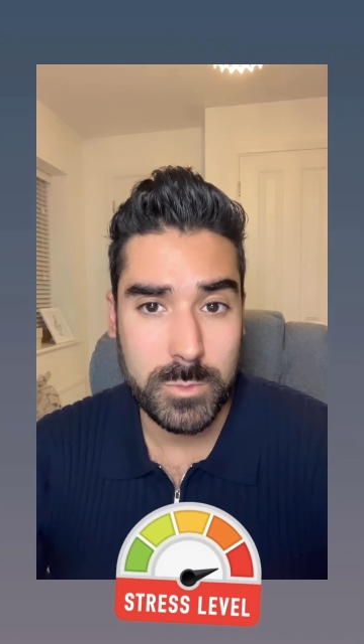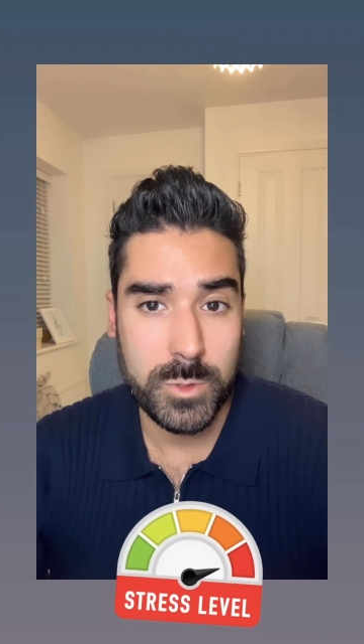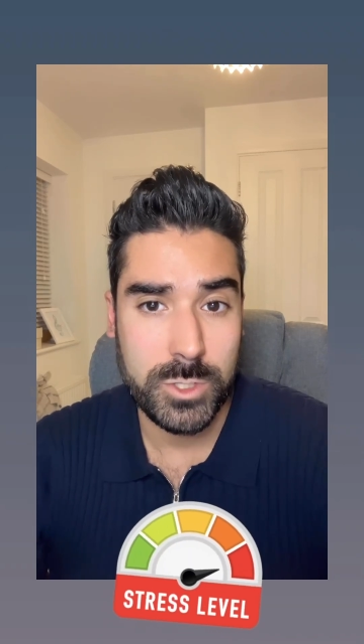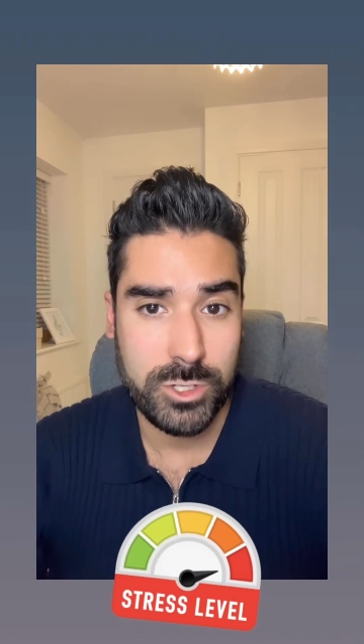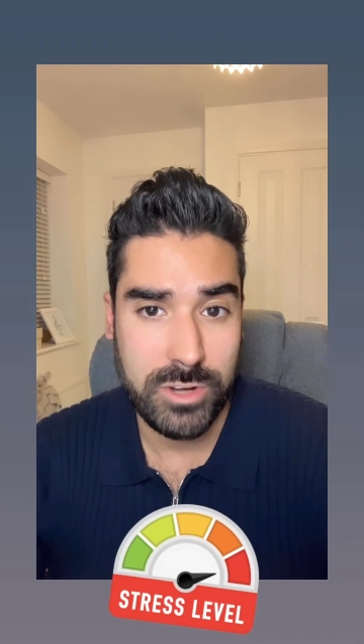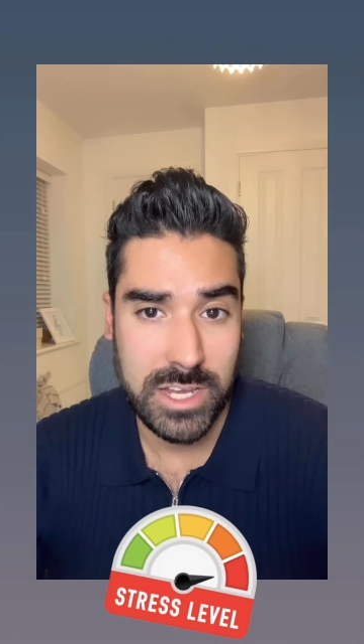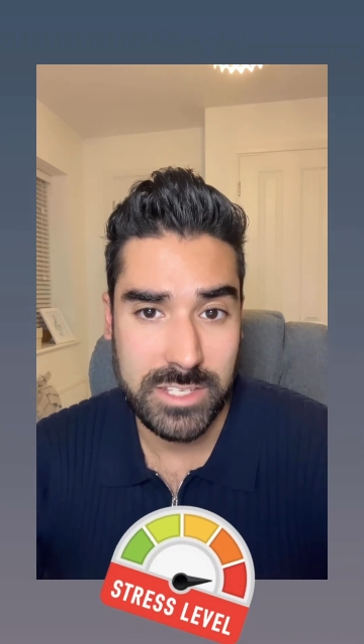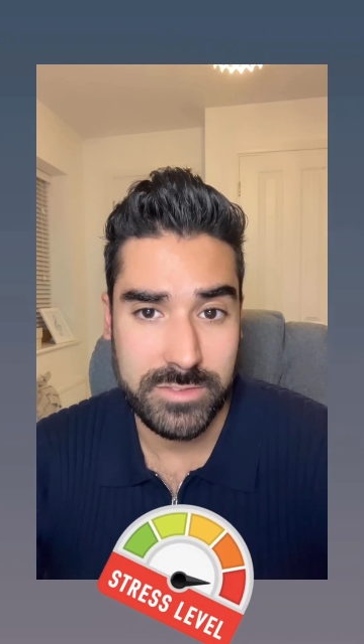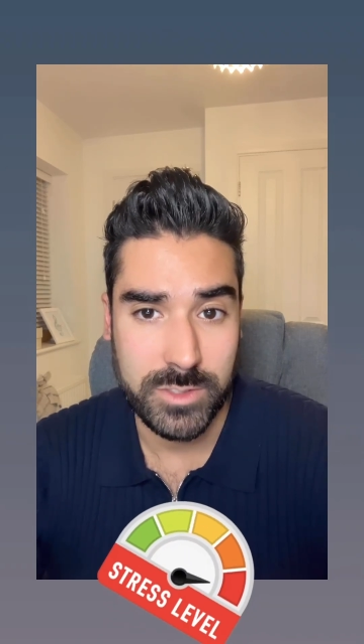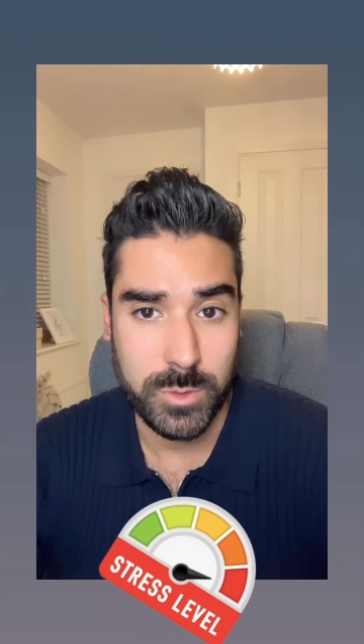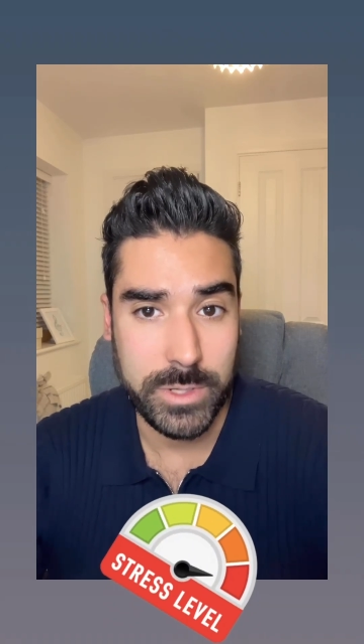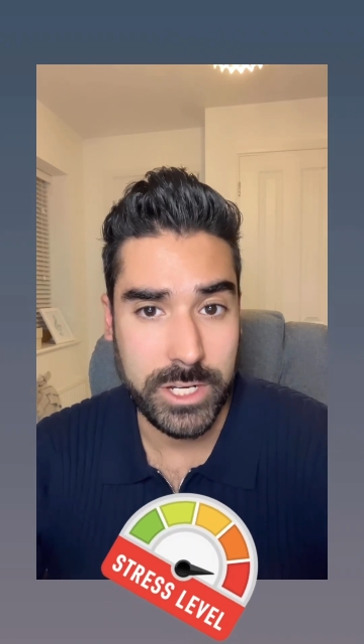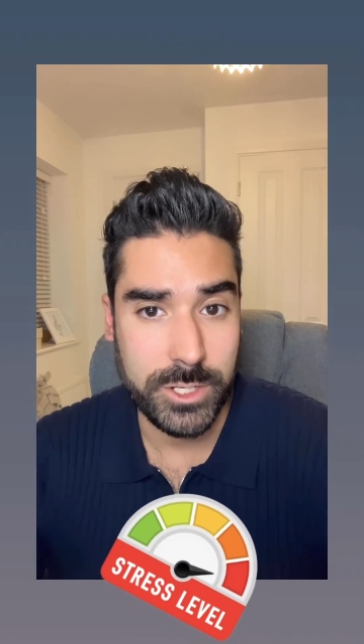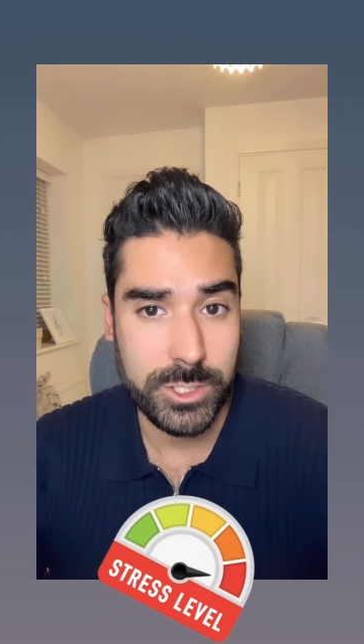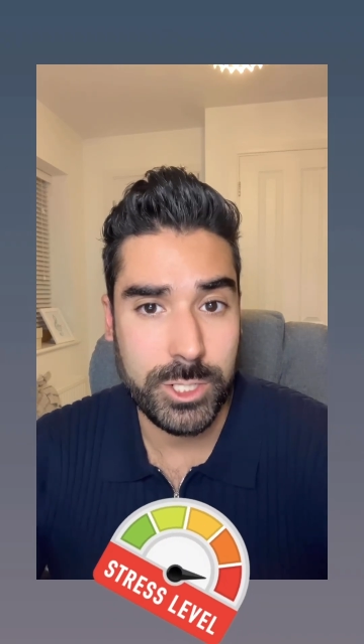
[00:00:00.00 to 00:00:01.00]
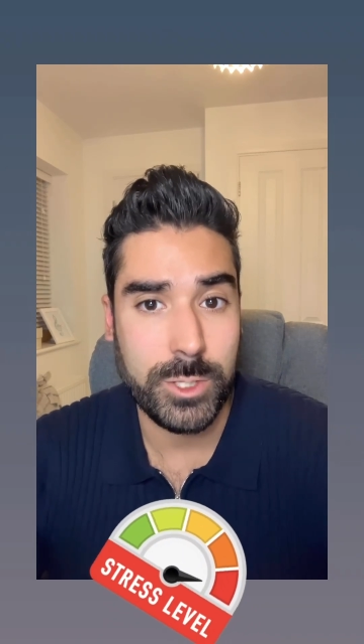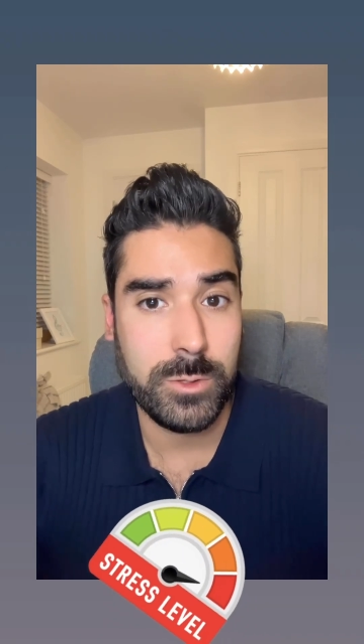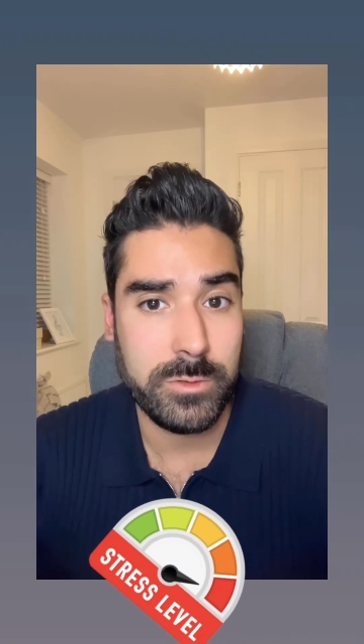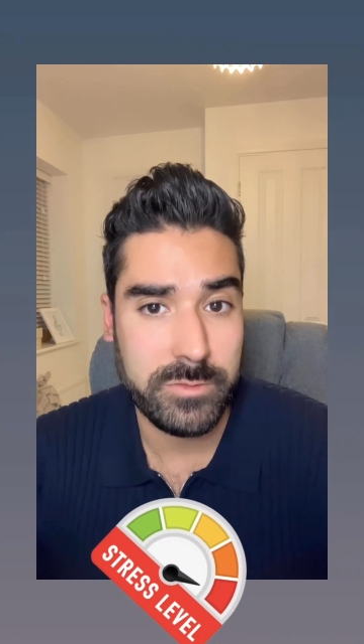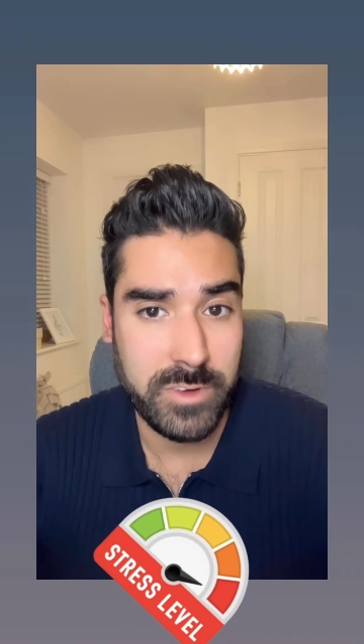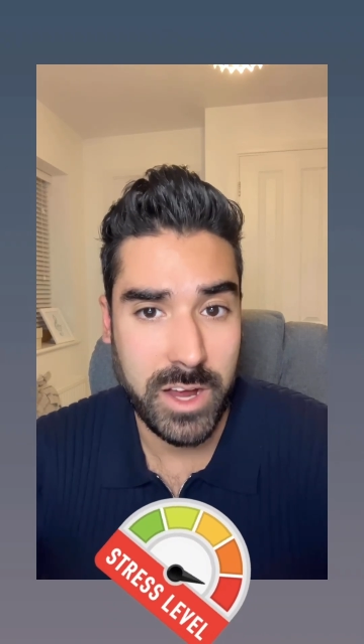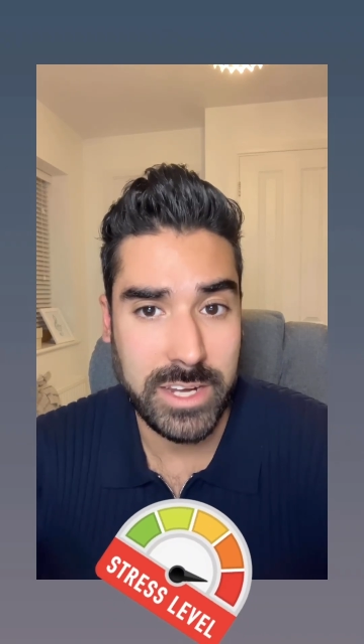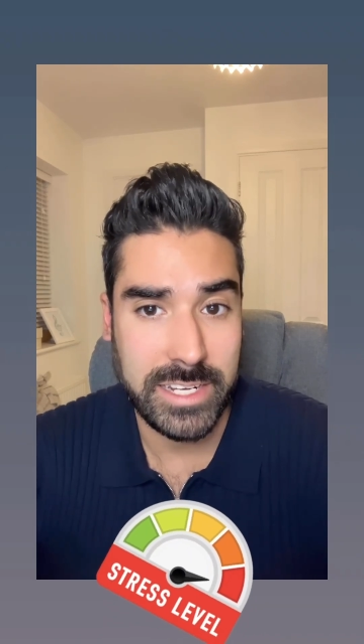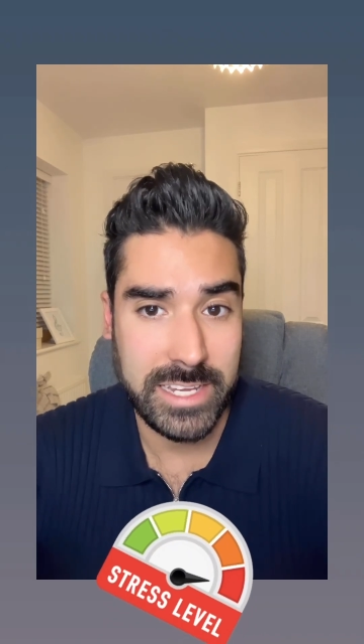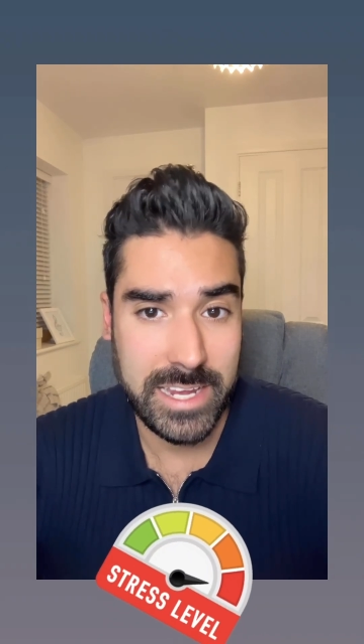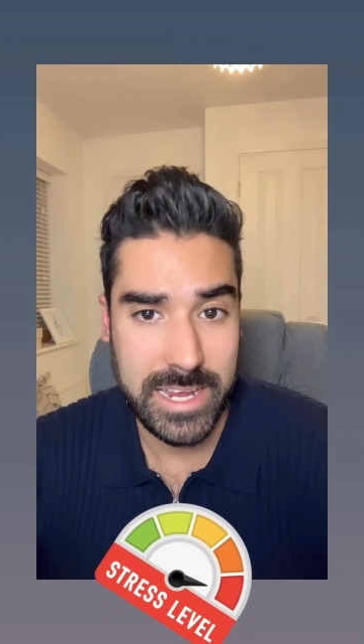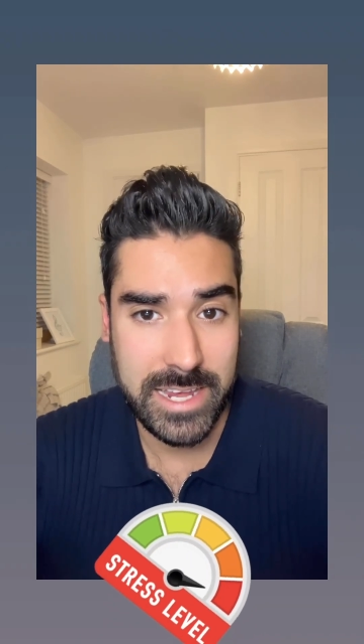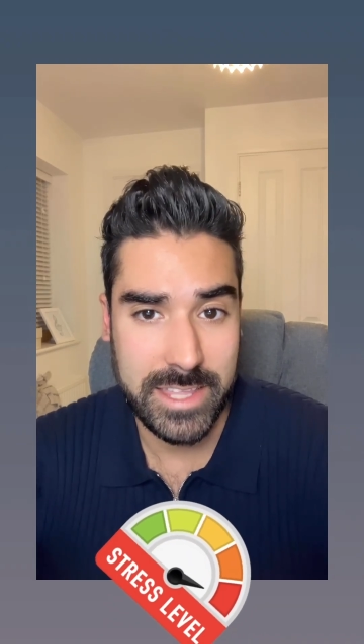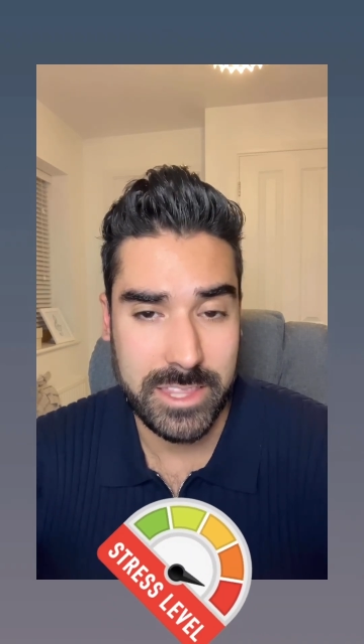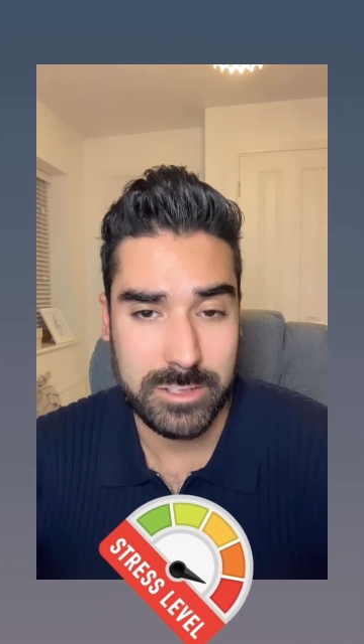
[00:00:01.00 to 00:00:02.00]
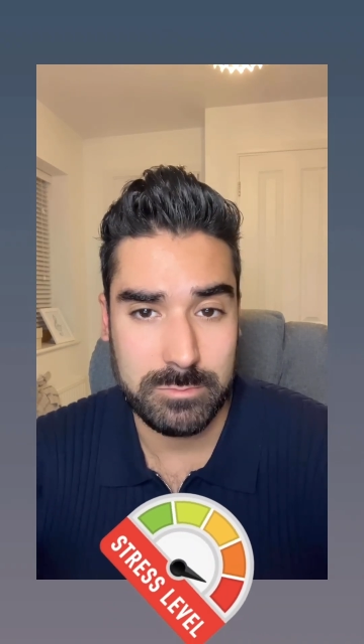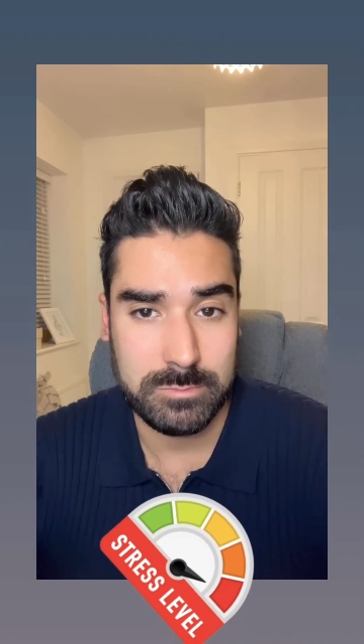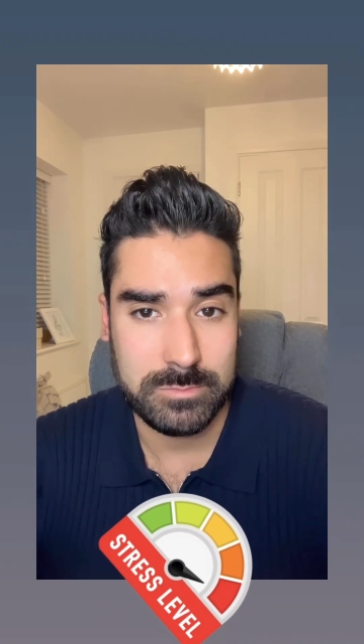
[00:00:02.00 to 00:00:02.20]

stressful when you do finally hear them.